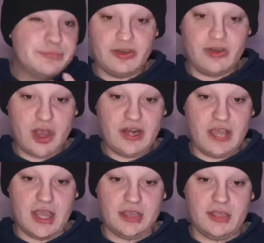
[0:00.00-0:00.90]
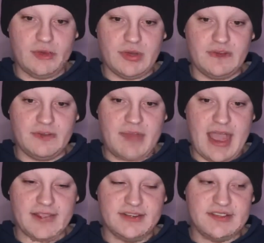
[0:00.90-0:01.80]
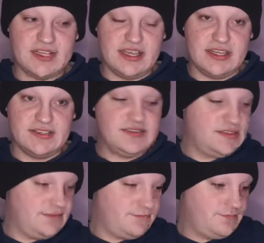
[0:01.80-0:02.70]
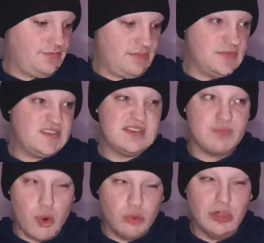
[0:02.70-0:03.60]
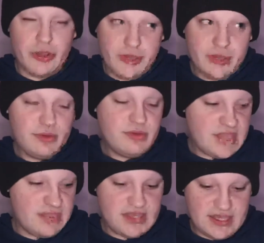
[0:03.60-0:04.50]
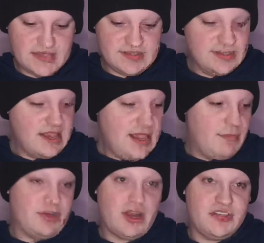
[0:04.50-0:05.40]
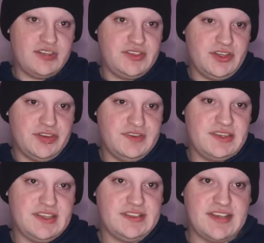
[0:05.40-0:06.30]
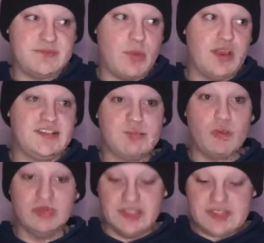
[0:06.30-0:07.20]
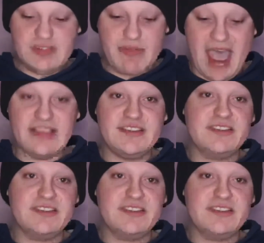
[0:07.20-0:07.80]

I kind of argue one of the palettes is smaller than this, but I just use this as my smallest palette.